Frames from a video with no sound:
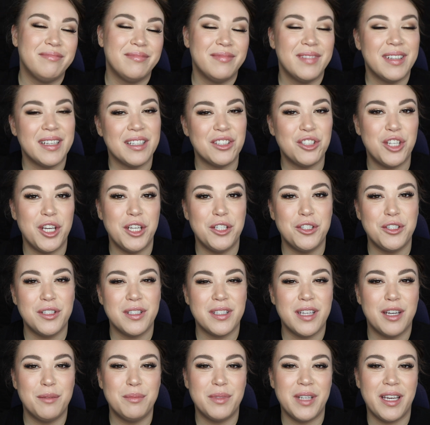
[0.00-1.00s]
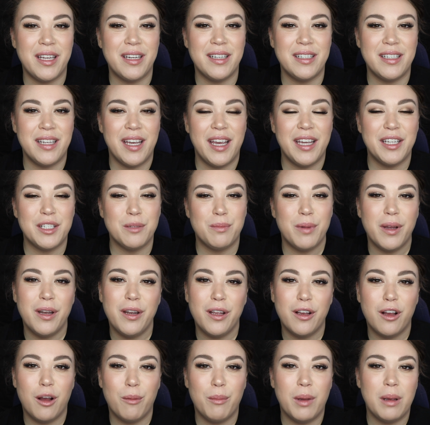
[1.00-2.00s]
It changes up day to day
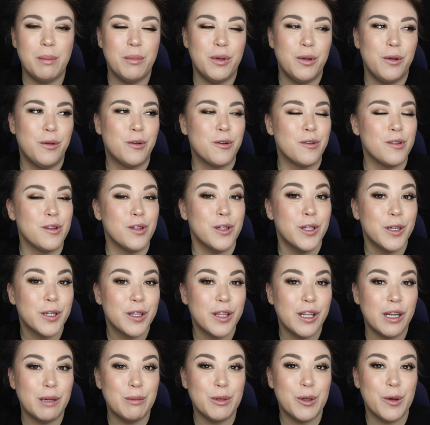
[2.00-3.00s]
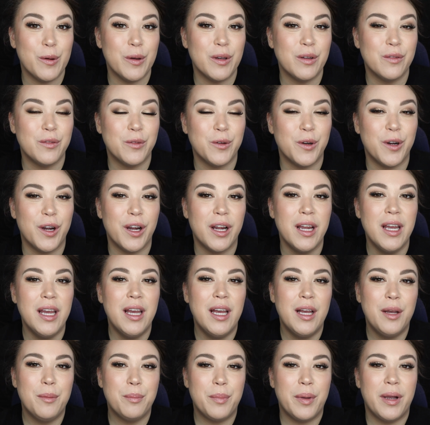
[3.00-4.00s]
depending on my mood or the look that I'm going for,
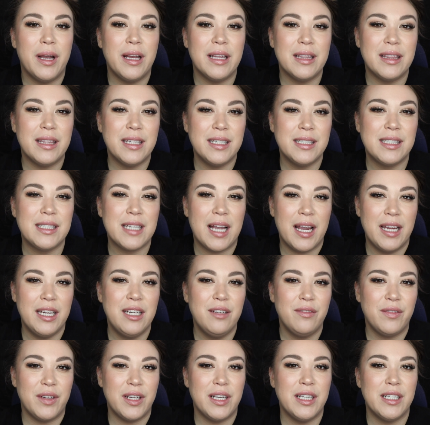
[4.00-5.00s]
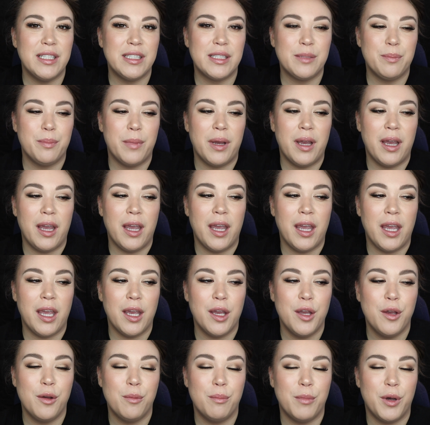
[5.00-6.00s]
but this kind of is
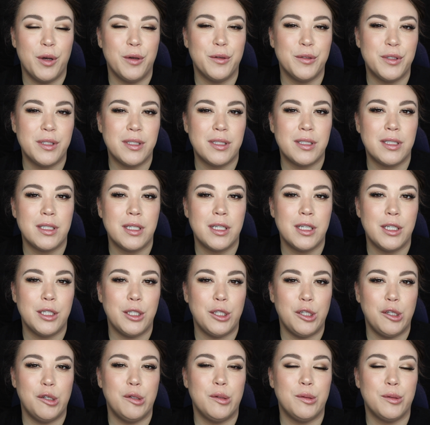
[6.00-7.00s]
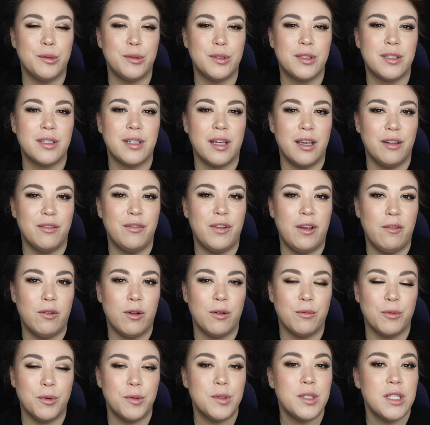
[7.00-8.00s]
my most used and
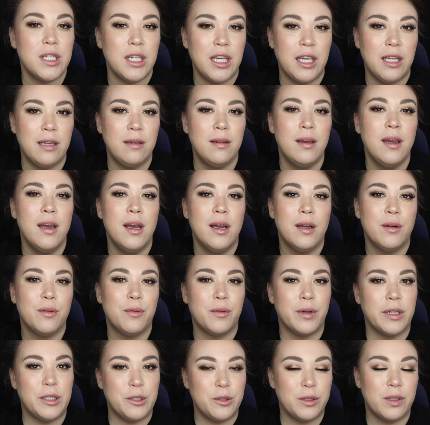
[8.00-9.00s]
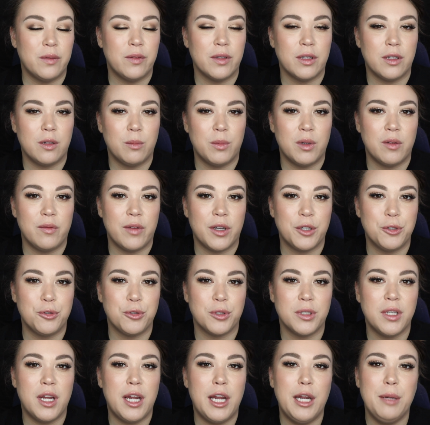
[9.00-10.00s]
favorite routine when I do have a little bit of
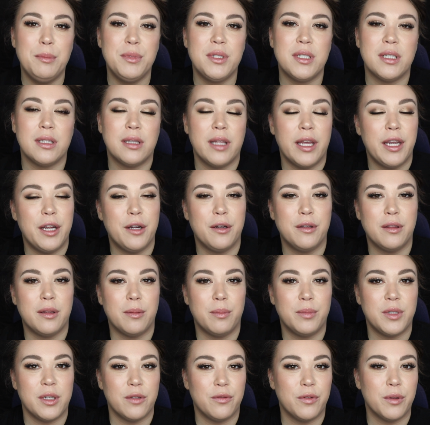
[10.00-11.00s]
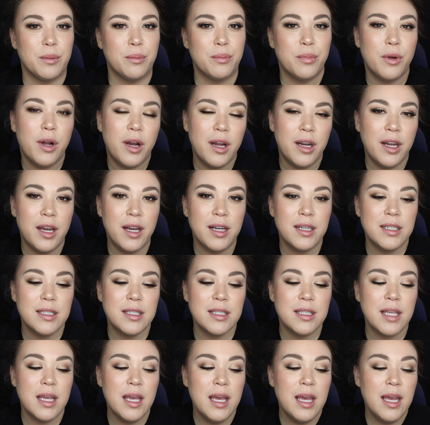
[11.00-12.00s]
extra time to layer the different products.